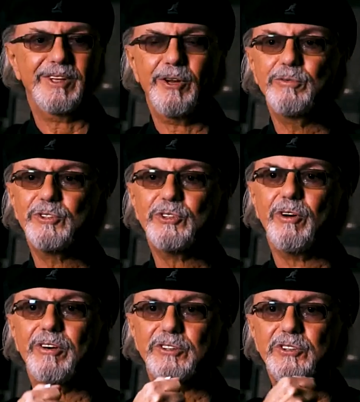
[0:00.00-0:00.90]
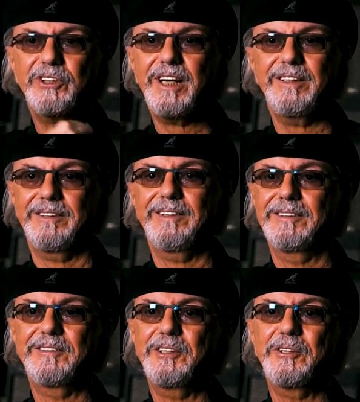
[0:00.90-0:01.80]
a Lone Star State,
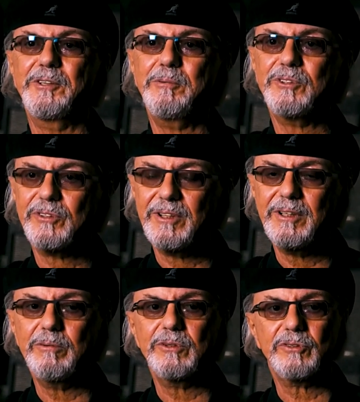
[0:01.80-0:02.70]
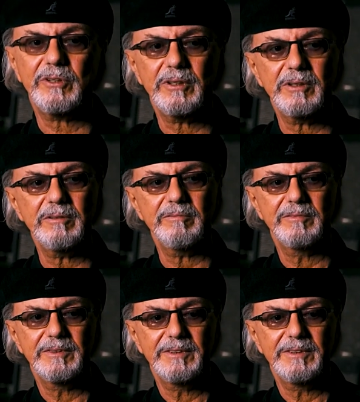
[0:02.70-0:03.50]
and you know he was he was uh,